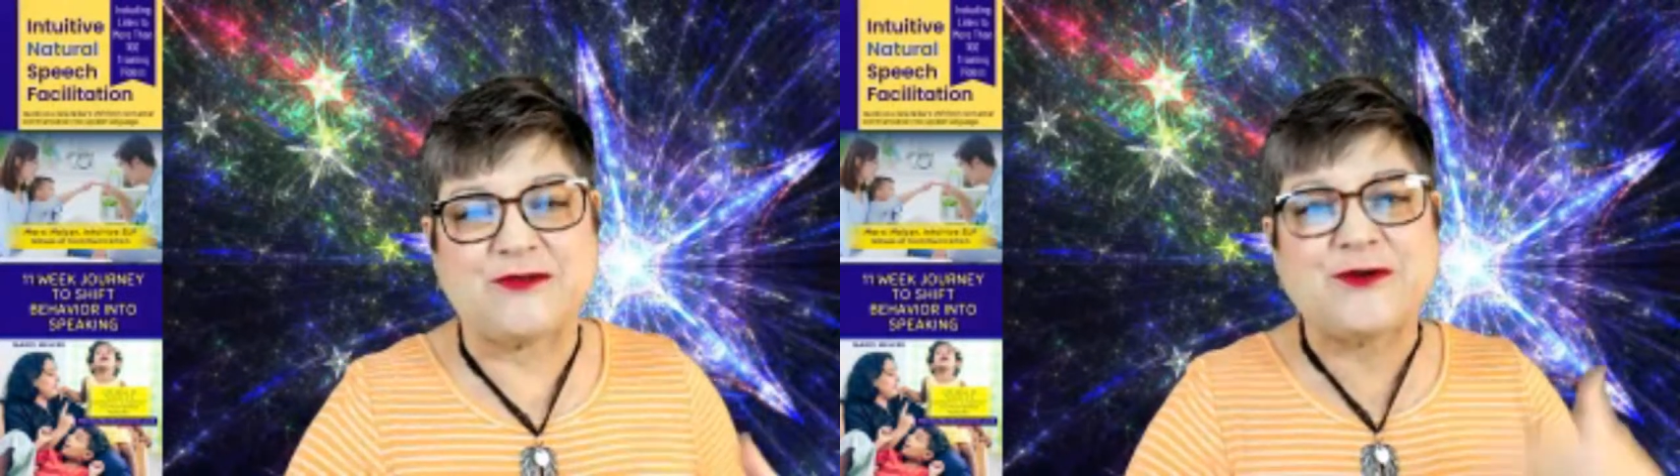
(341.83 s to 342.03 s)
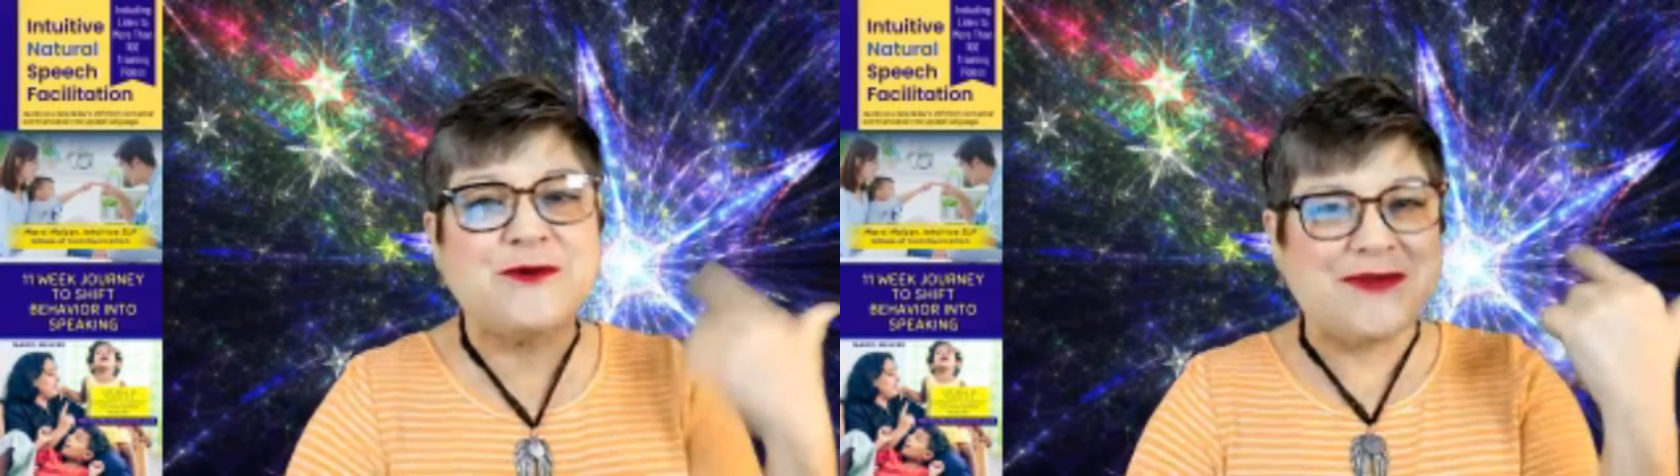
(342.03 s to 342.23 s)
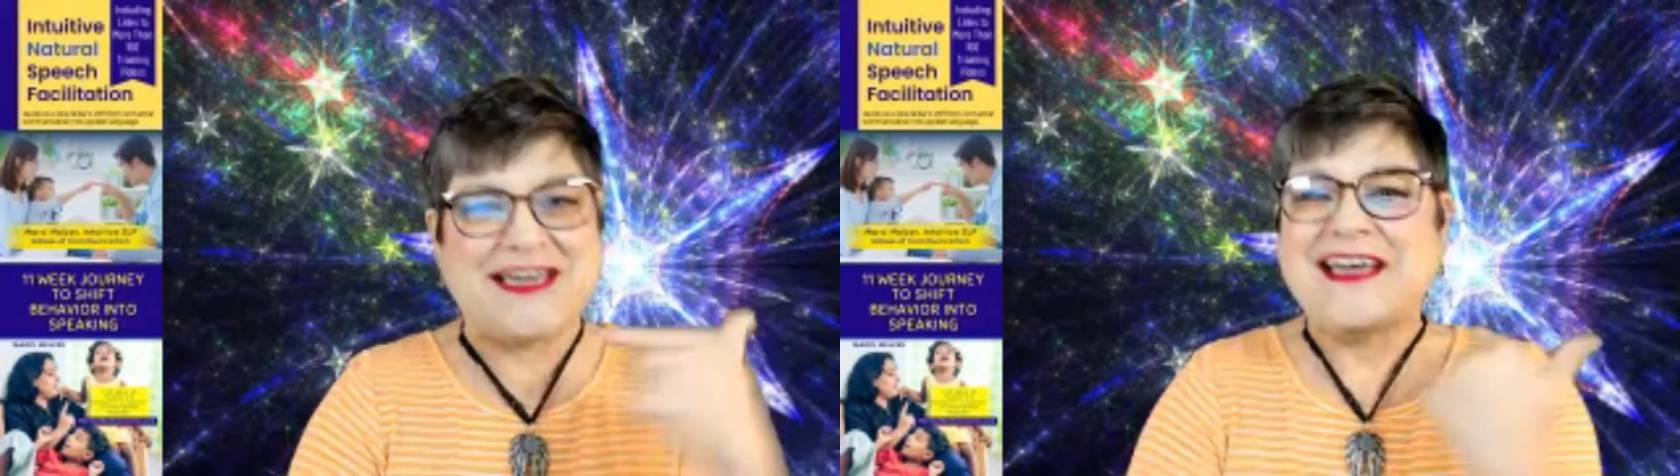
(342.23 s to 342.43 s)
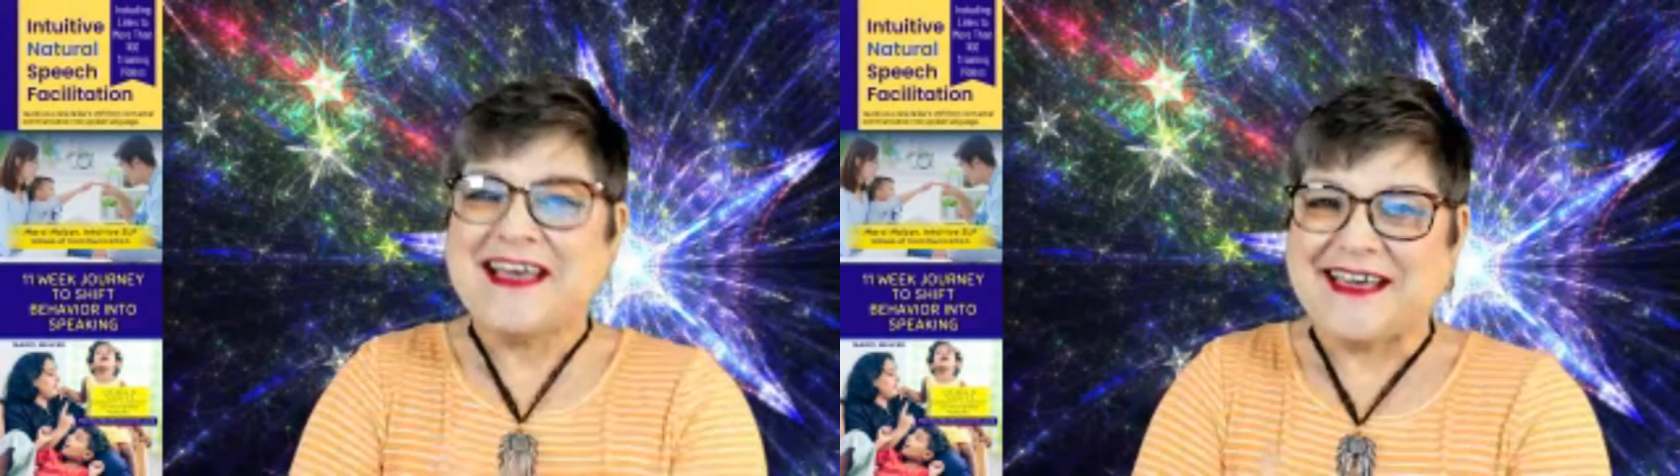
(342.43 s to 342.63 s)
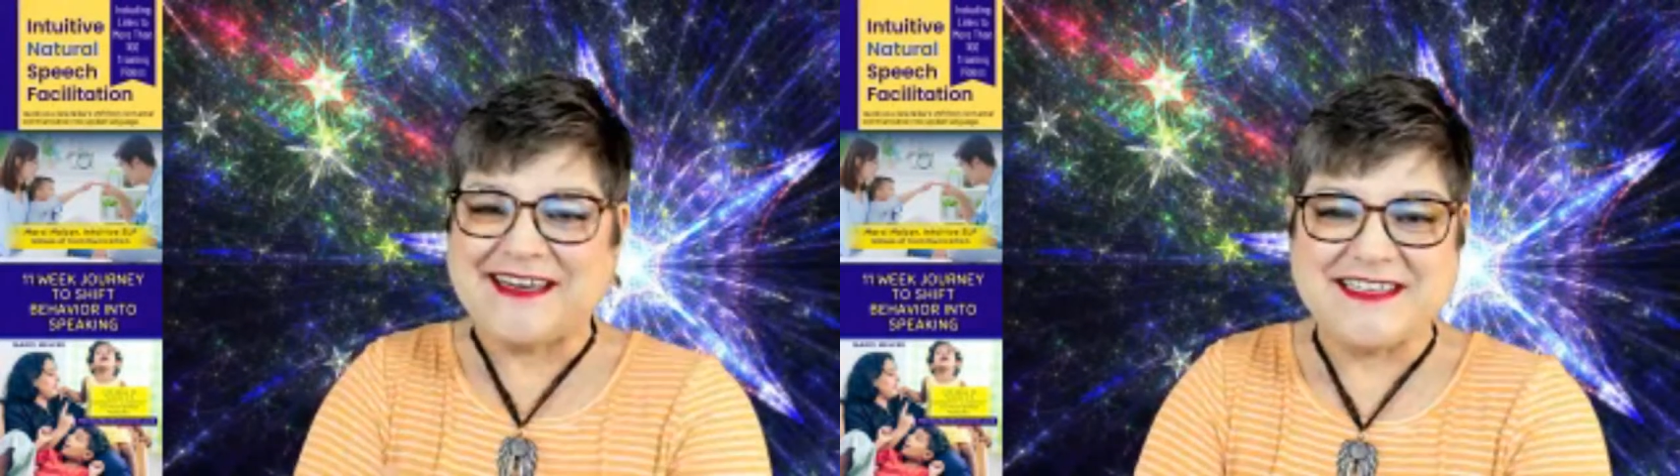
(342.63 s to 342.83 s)
through me
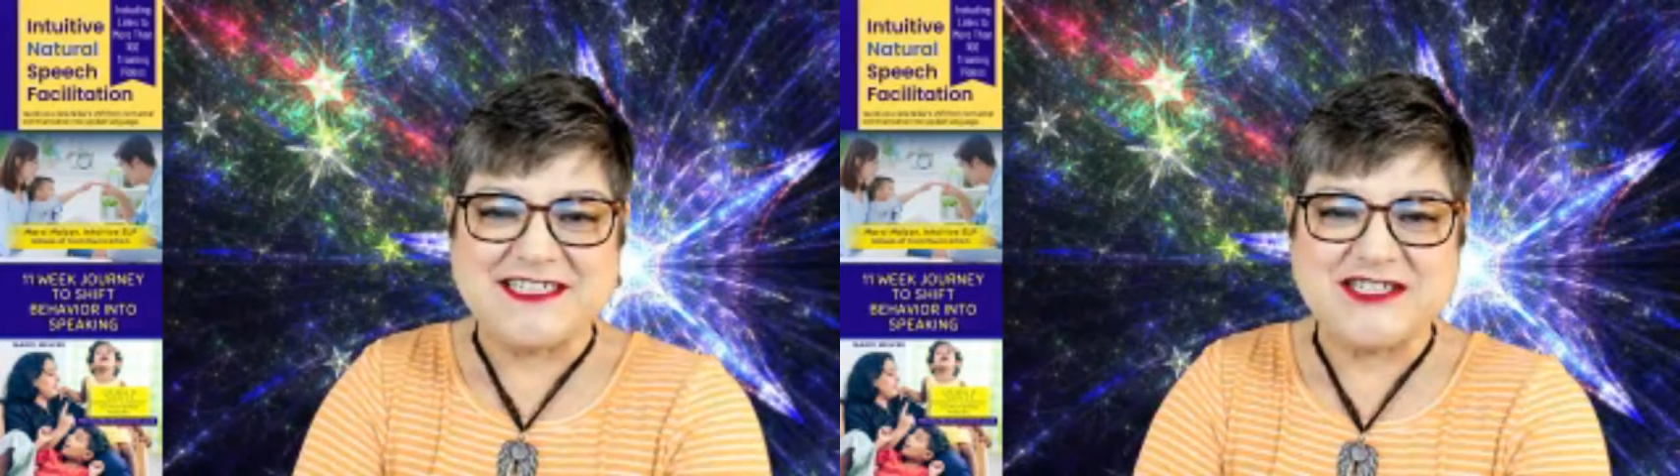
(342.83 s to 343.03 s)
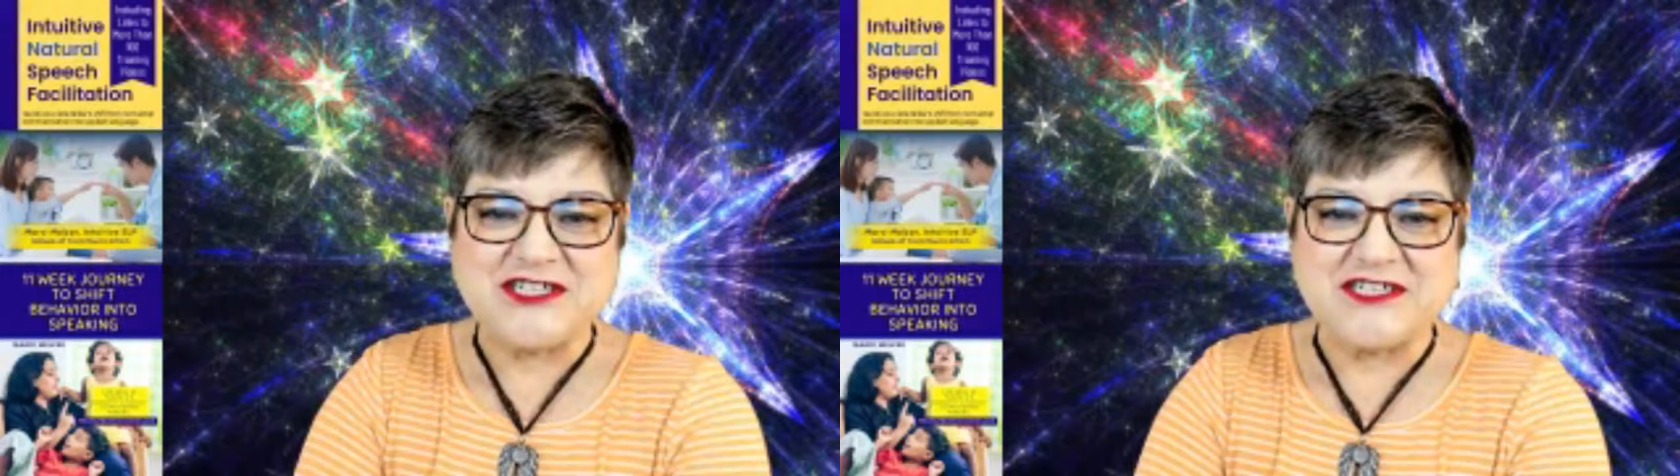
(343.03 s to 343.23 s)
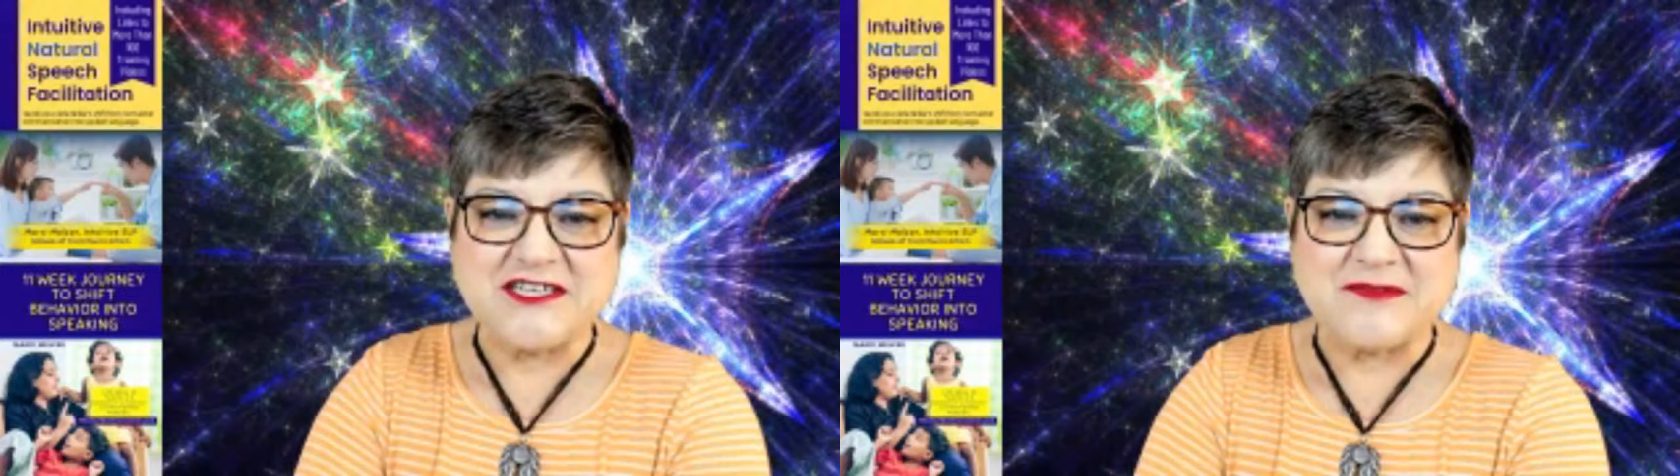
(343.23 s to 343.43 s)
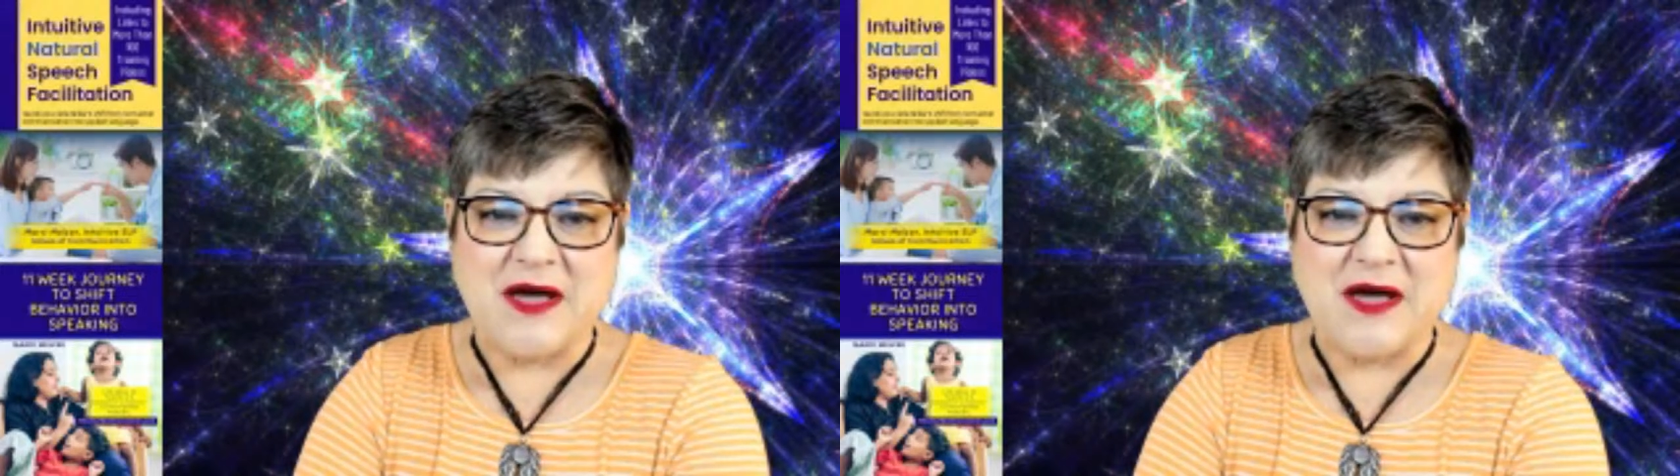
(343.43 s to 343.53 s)
in addition to